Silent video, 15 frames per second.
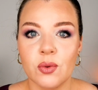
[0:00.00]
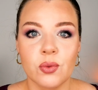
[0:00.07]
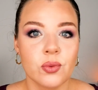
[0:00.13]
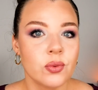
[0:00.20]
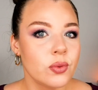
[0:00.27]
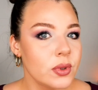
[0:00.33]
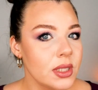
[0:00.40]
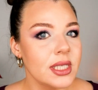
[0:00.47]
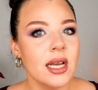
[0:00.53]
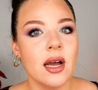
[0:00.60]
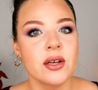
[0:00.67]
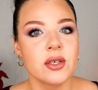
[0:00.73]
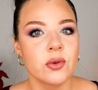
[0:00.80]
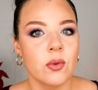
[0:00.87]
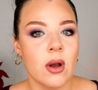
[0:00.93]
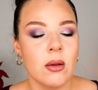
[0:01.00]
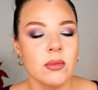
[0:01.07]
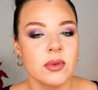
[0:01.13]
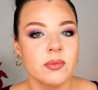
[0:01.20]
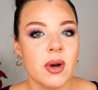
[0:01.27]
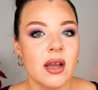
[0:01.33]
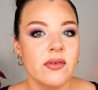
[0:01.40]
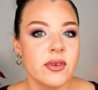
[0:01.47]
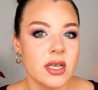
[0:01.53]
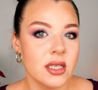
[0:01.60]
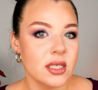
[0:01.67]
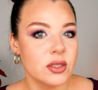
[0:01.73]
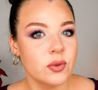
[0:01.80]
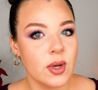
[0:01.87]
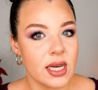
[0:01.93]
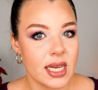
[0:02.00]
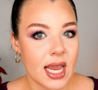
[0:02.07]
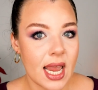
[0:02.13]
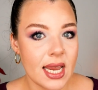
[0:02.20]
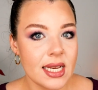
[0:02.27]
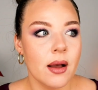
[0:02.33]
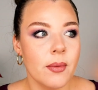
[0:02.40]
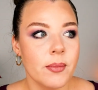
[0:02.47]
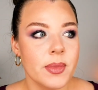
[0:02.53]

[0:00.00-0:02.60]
really underwhelmed by Vanilla 28,